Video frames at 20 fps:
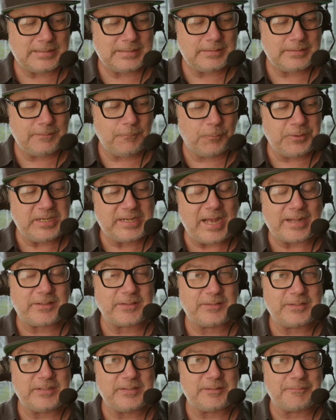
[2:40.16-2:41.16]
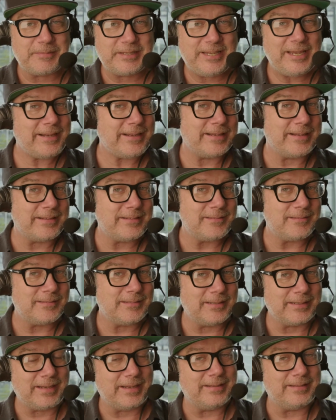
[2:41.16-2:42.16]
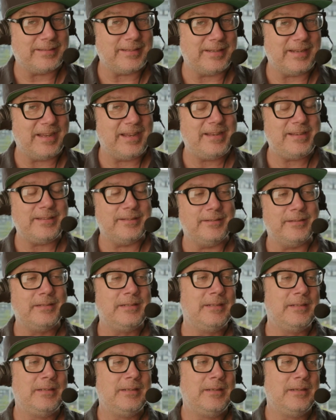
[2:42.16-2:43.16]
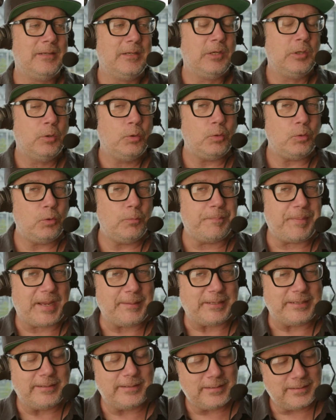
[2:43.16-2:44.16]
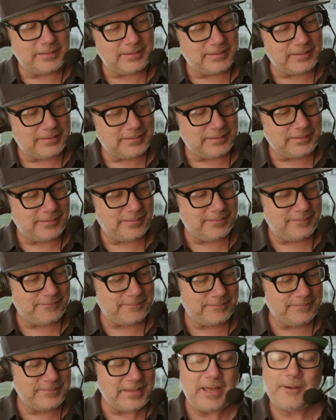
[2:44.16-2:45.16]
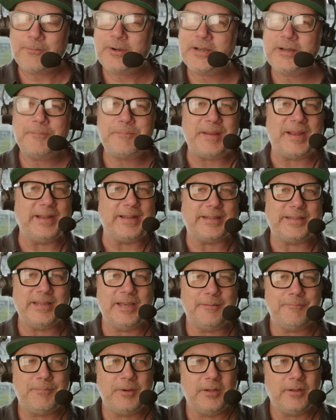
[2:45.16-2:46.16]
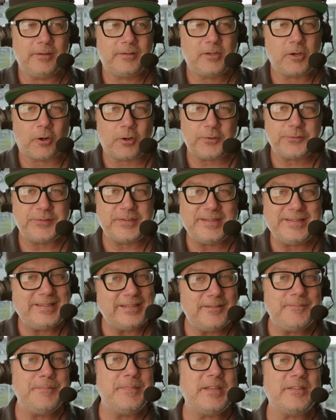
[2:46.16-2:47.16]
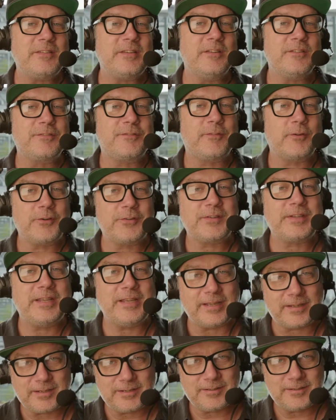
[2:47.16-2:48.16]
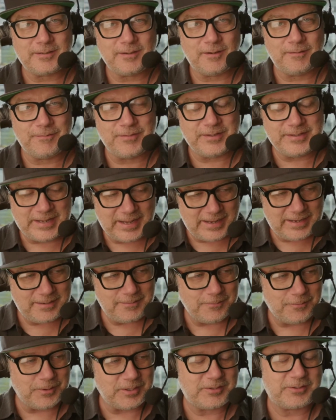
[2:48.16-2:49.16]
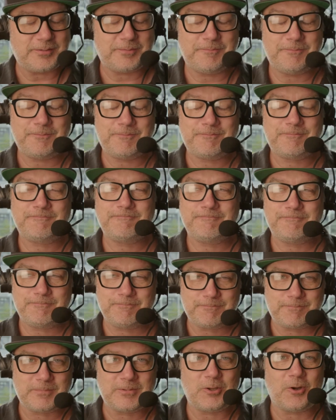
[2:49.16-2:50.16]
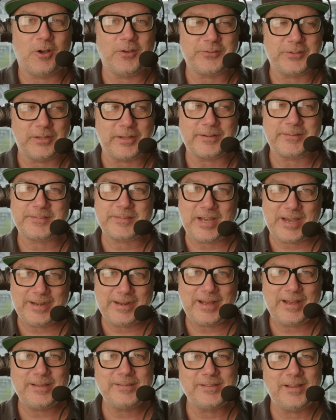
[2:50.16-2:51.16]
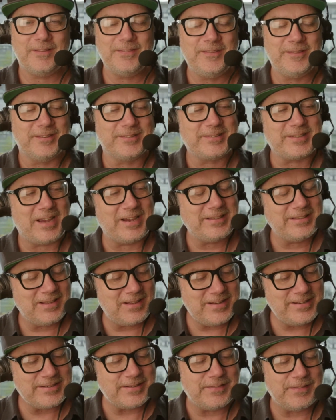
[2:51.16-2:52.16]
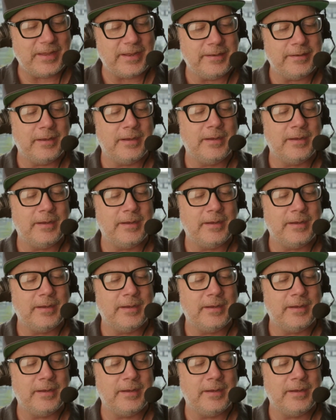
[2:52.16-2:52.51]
We got to see some kicking again today, and whoo, baby, not ready to panic yet, but Carlson did miss his first kick of the day, which caused a lot of side eyes on the sideline, and then